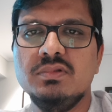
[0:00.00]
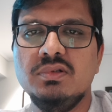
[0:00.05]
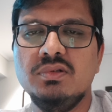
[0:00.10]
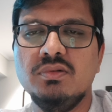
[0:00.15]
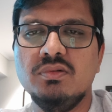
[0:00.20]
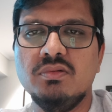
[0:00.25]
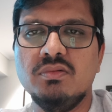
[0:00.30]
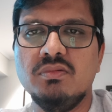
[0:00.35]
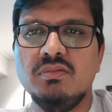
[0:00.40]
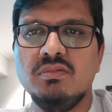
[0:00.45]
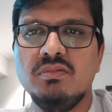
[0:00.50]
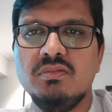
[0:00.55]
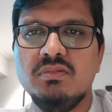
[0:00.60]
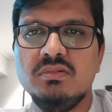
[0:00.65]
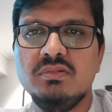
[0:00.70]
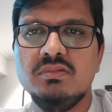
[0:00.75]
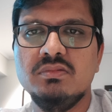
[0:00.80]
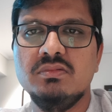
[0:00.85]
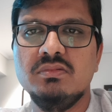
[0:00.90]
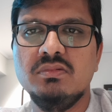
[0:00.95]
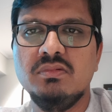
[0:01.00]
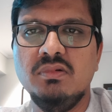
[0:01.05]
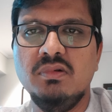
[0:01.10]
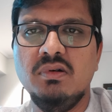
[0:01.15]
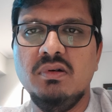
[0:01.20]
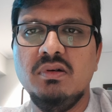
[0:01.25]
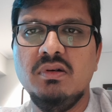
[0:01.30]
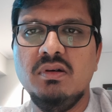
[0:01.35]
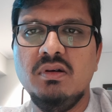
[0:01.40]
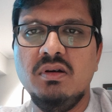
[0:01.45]
So
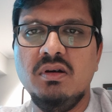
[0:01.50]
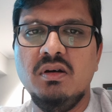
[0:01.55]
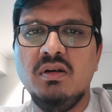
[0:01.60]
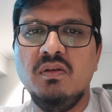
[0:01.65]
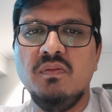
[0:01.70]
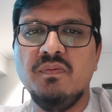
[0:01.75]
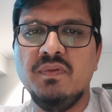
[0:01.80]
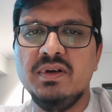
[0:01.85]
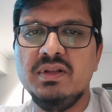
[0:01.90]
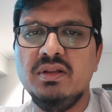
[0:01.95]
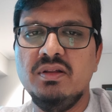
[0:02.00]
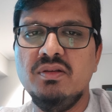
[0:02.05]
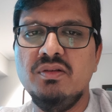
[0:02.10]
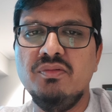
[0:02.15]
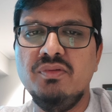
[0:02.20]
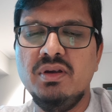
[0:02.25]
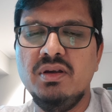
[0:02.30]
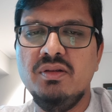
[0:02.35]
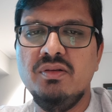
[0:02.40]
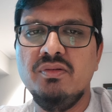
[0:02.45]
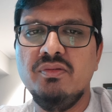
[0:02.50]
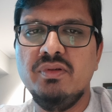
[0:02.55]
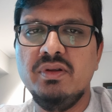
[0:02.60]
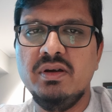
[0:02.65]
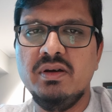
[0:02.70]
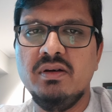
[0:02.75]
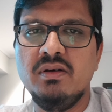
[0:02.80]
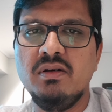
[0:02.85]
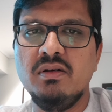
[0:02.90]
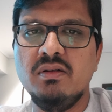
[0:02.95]
once you get to
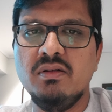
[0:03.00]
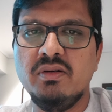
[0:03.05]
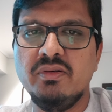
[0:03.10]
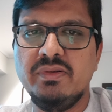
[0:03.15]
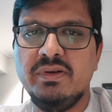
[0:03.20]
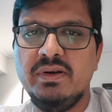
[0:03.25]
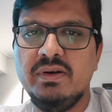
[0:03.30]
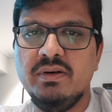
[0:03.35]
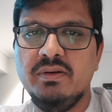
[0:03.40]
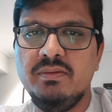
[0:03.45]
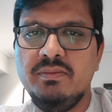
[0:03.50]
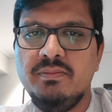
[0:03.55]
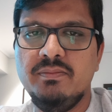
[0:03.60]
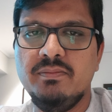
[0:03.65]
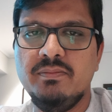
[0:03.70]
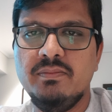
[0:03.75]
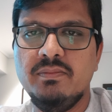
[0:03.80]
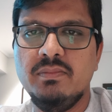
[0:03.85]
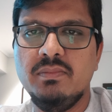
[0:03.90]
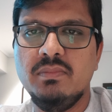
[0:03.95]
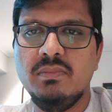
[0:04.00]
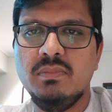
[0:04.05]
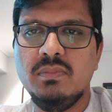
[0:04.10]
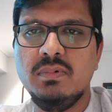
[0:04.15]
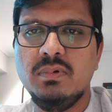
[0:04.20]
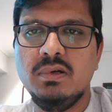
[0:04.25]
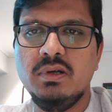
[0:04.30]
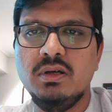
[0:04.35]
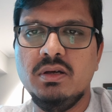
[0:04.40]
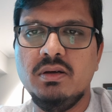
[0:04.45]
the hotel,
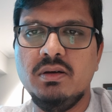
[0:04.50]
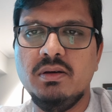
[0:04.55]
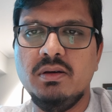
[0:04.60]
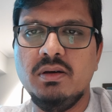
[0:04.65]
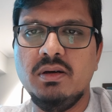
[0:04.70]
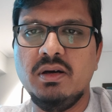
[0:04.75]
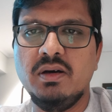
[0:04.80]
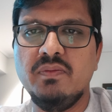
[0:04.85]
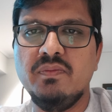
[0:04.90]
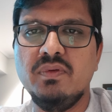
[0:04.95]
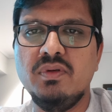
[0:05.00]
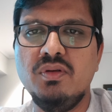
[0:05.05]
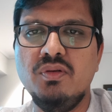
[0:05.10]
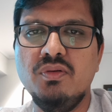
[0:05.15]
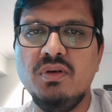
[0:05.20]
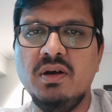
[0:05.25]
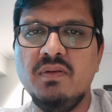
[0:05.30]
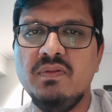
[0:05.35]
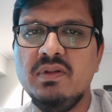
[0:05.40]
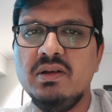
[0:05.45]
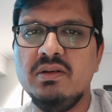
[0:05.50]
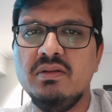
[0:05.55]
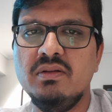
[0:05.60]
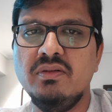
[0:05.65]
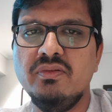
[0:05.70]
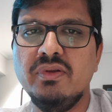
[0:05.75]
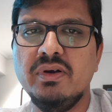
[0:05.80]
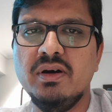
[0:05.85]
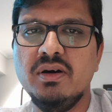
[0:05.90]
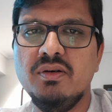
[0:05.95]
after you have
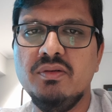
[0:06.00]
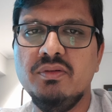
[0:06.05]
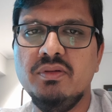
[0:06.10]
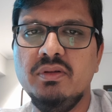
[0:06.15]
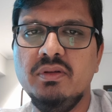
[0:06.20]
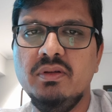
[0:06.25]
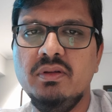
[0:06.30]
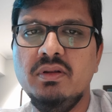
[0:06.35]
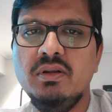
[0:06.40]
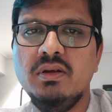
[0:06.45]
settled down,